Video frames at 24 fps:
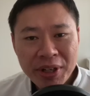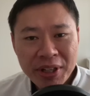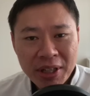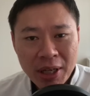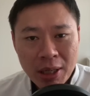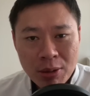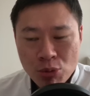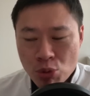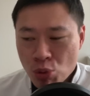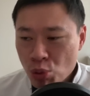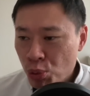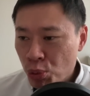it
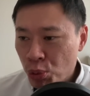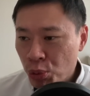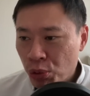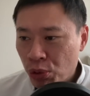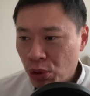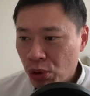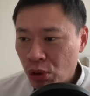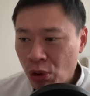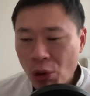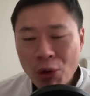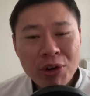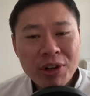comes to
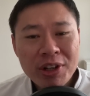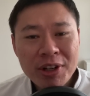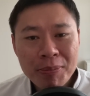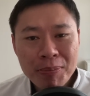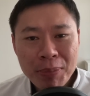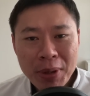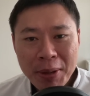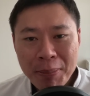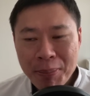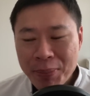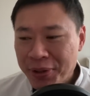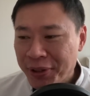toilet
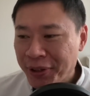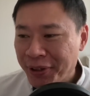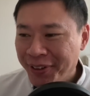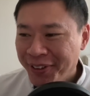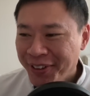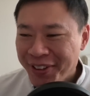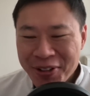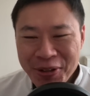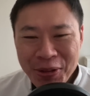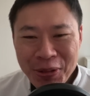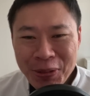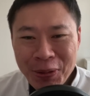paper,
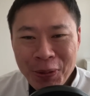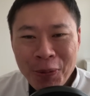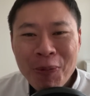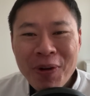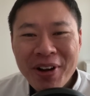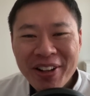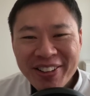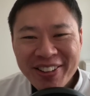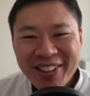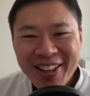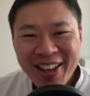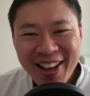no
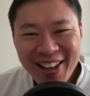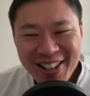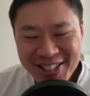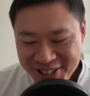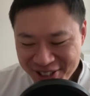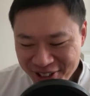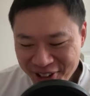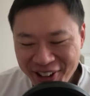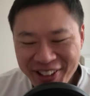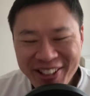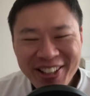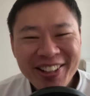one
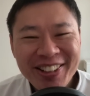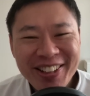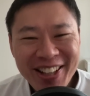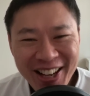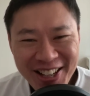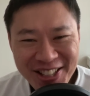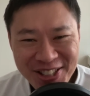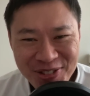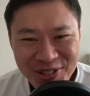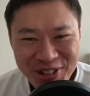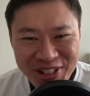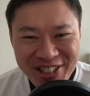cares whether
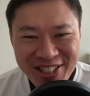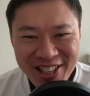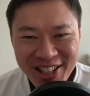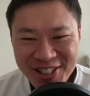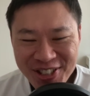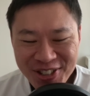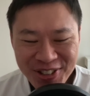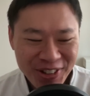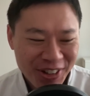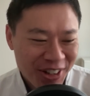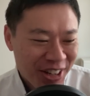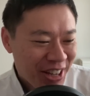there's
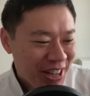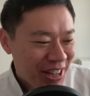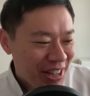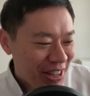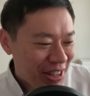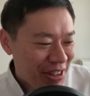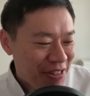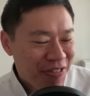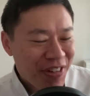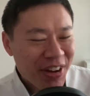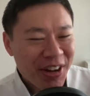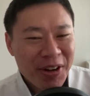recession or...
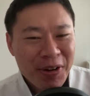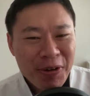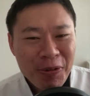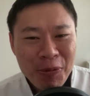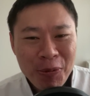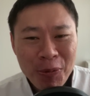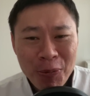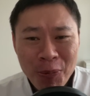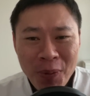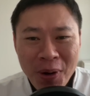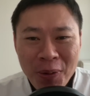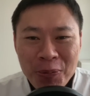In fact,
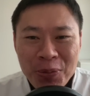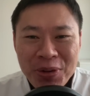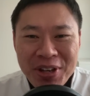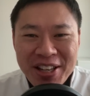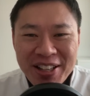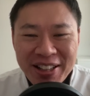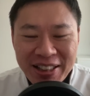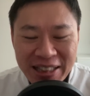what we